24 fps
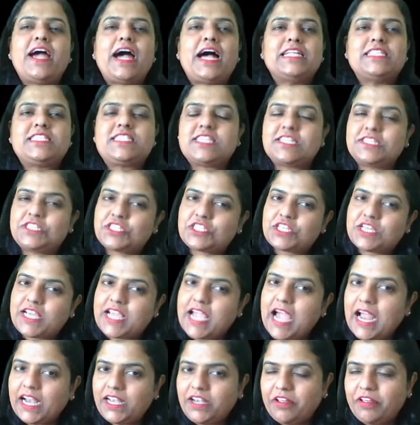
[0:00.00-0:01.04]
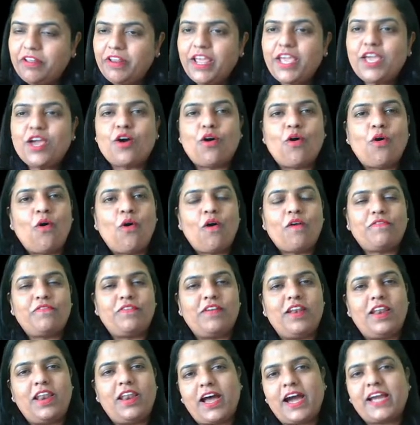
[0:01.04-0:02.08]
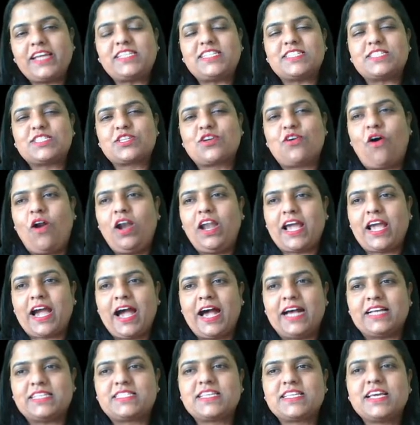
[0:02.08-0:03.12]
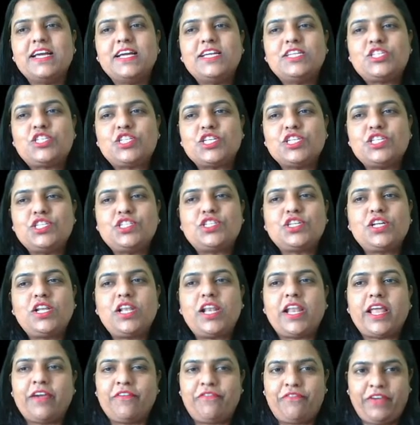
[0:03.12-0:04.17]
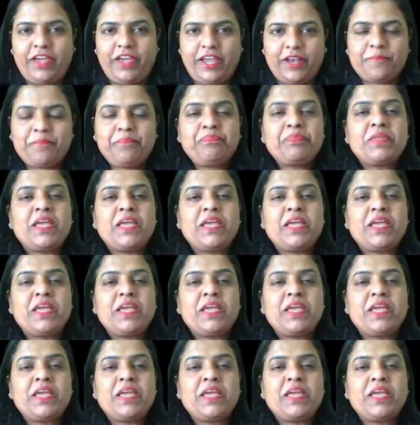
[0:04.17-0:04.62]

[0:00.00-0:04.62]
and such scattering of light is called as Tyndall effect.